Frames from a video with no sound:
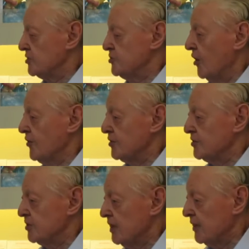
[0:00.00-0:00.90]
a
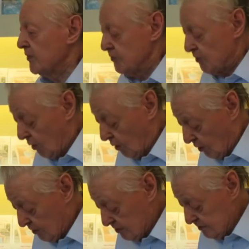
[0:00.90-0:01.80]
torrent at the door.